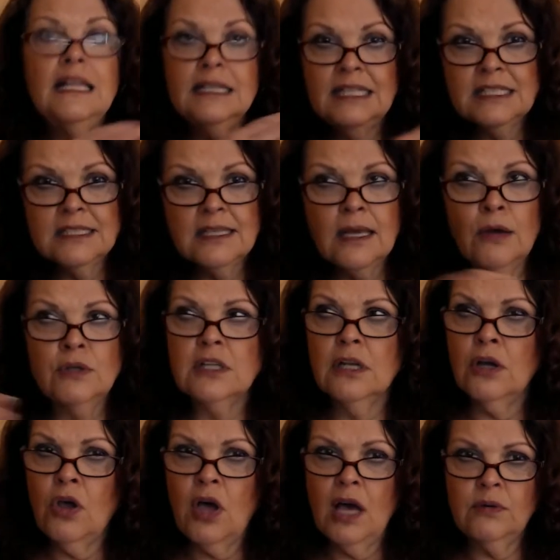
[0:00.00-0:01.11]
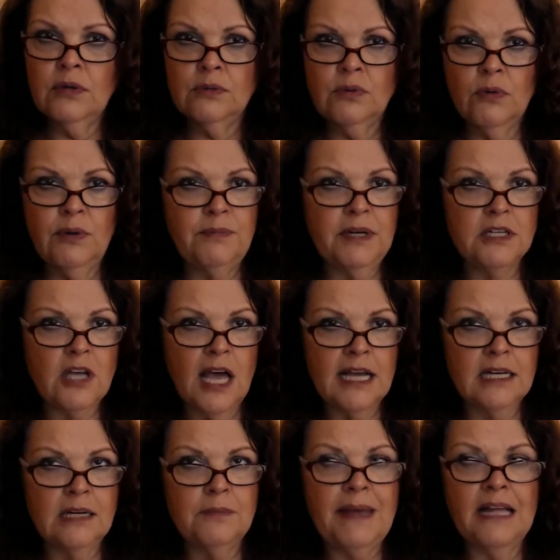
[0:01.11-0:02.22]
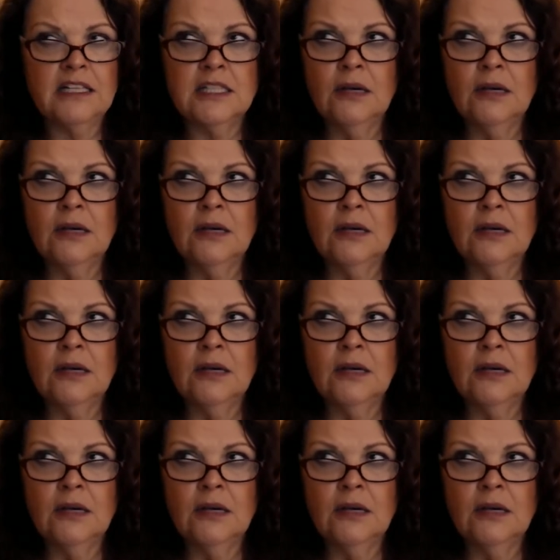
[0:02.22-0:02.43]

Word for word: This goes along with what we've been talking about.